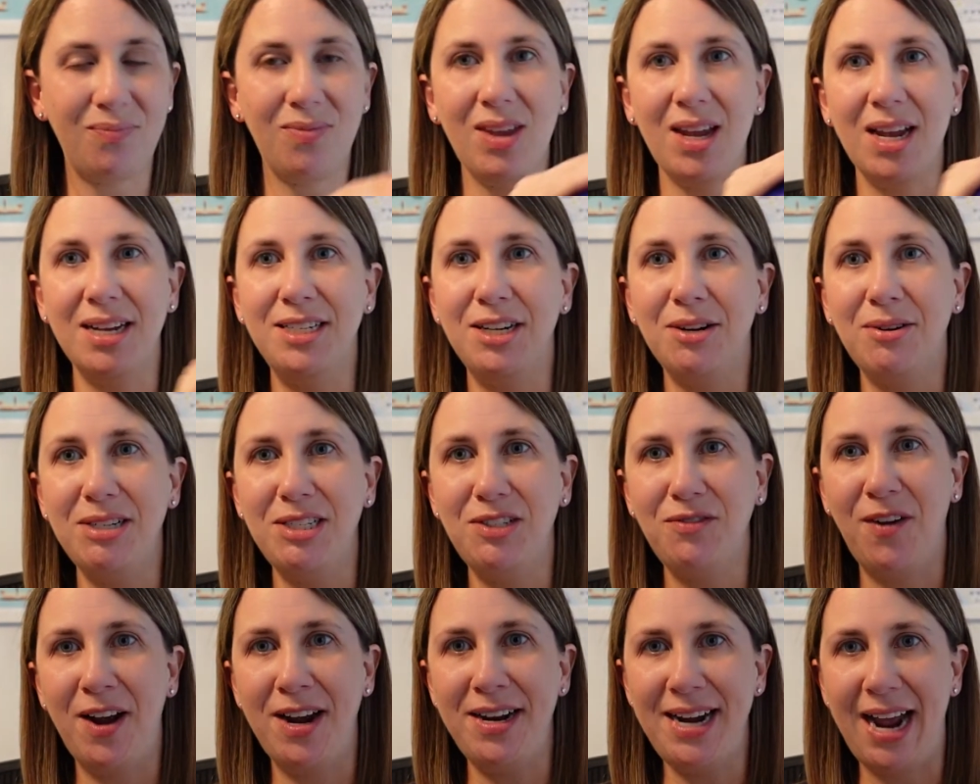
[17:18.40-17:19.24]
it's always
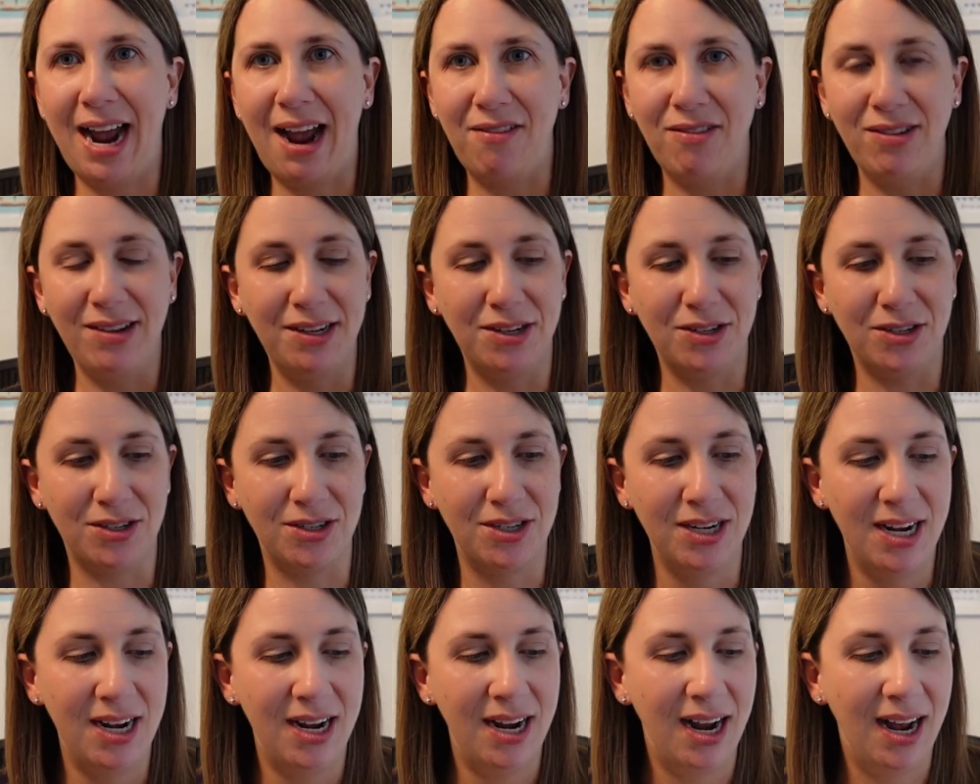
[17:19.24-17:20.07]
fun to have a little
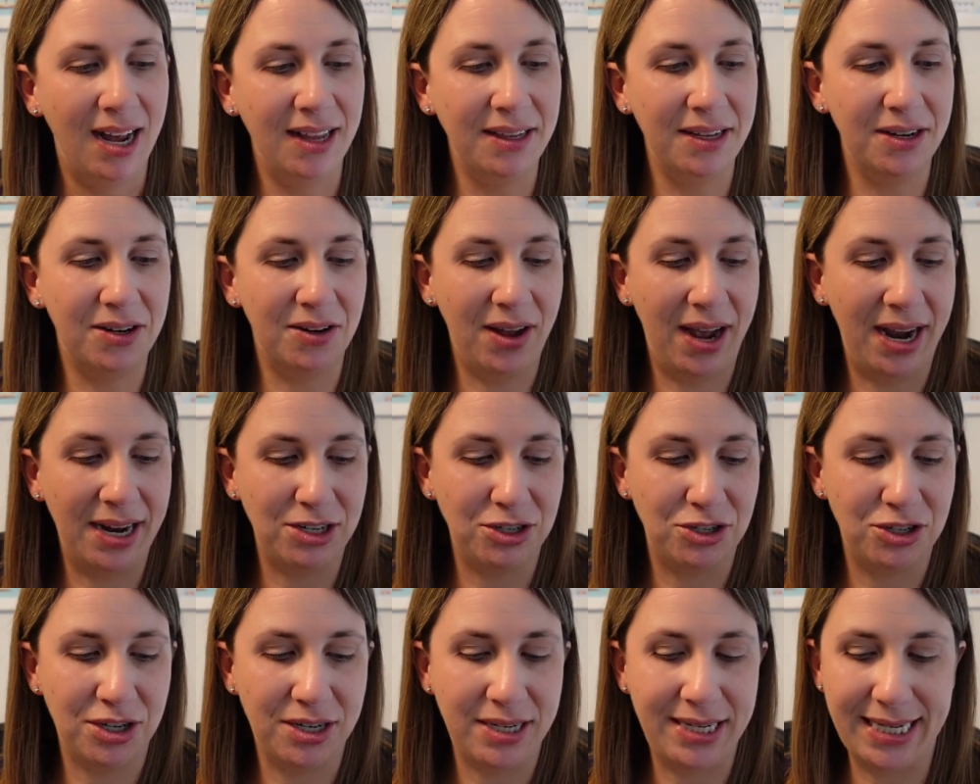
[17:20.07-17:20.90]

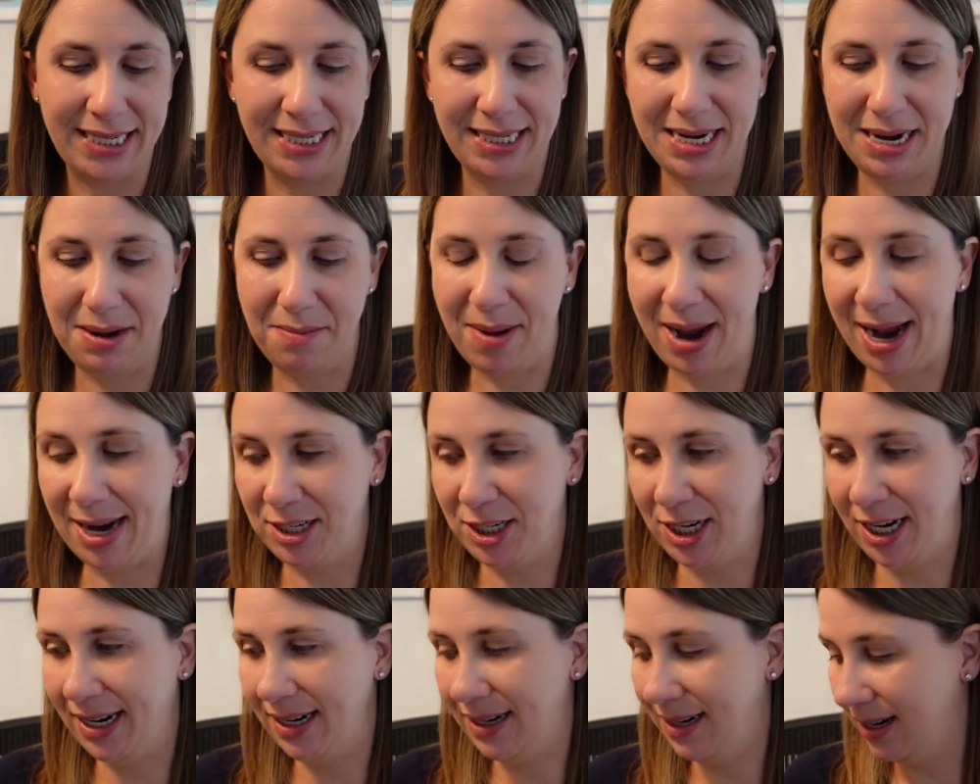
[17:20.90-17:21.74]
extra Disney
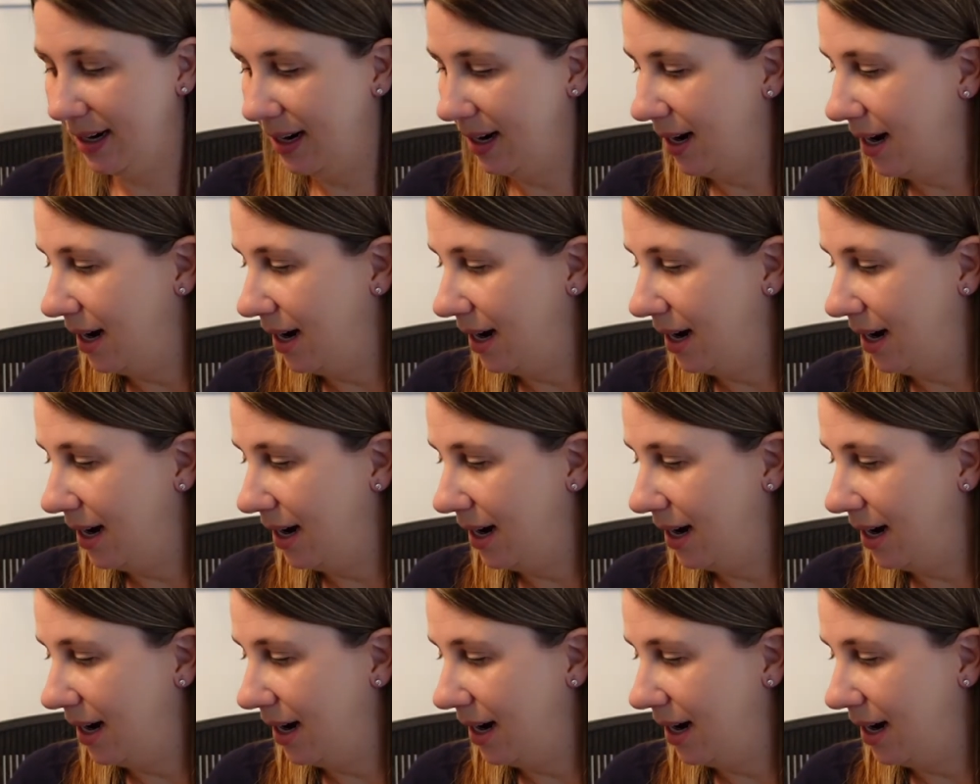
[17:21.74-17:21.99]
magic.